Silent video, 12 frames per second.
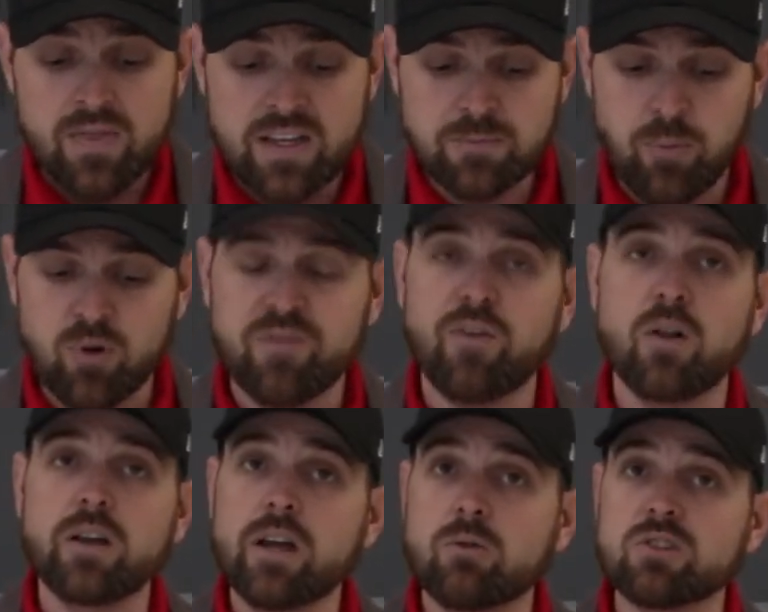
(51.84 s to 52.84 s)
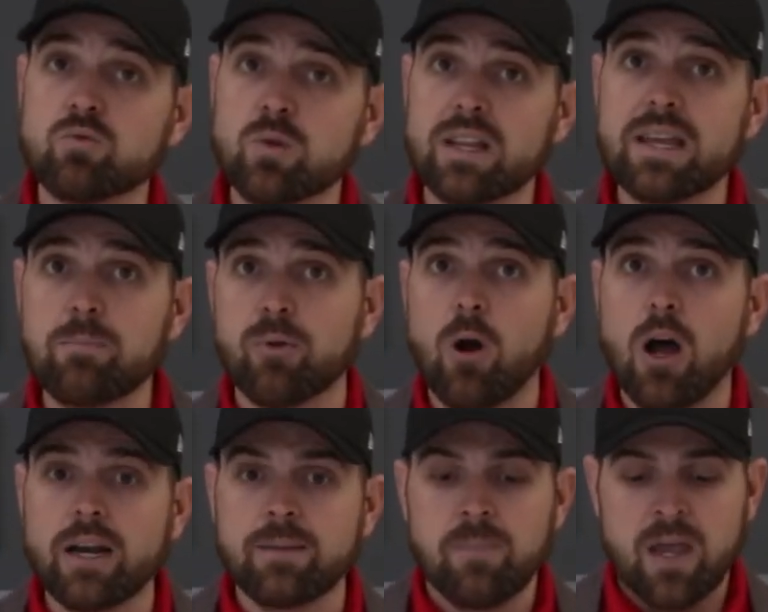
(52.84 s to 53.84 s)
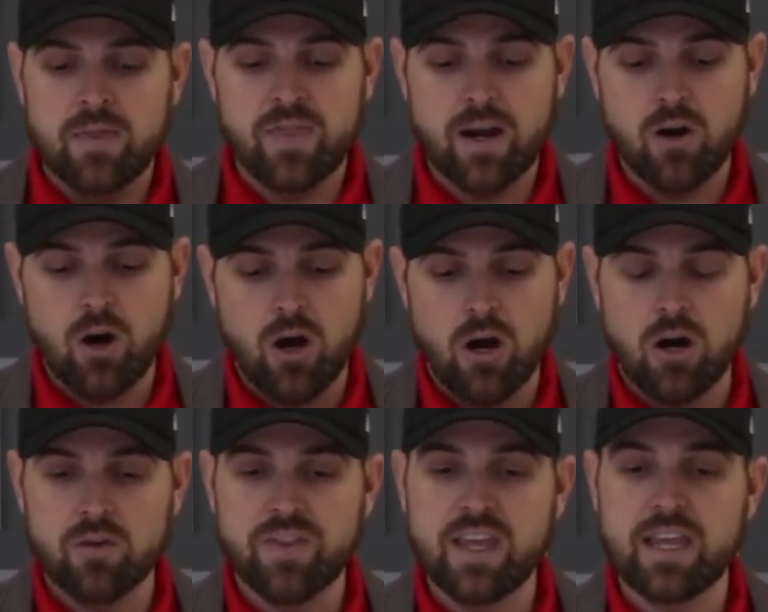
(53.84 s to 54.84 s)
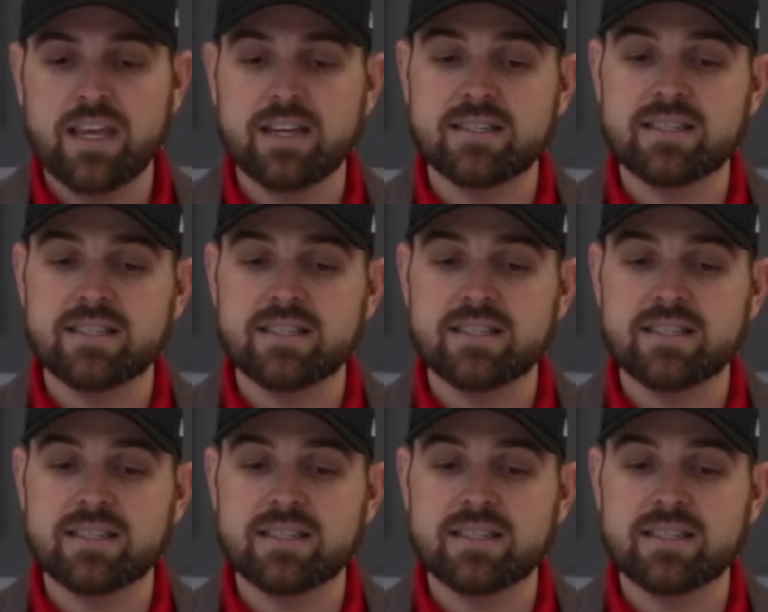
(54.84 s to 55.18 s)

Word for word: This portfolio is really broad. There are the